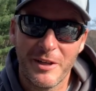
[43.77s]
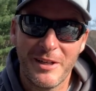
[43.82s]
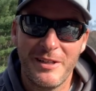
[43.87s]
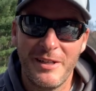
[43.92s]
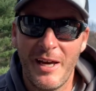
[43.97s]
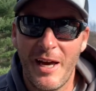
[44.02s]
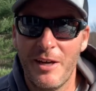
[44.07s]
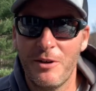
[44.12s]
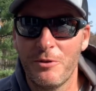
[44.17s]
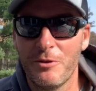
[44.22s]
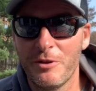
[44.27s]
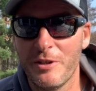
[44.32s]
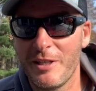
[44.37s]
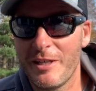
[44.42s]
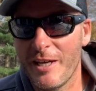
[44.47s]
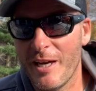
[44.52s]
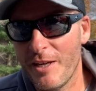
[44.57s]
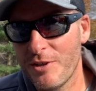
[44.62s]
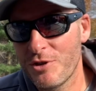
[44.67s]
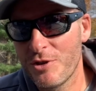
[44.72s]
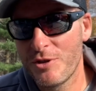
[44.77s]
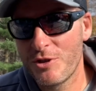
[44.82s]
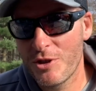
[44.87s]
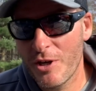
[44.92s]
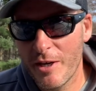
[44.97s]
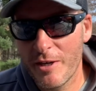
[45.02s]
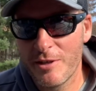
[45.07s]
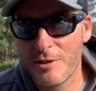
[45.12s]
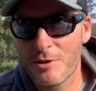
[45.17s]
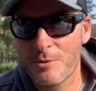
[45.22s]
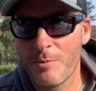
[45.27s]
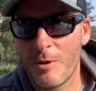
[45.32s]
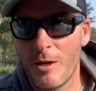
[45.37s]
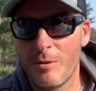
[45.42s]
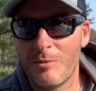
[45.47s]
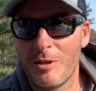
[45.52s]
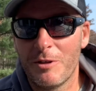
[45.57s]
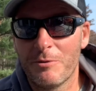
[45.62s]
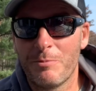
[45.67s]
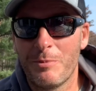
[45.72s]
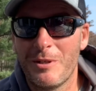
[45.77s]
And not only catch a giant smallmouth,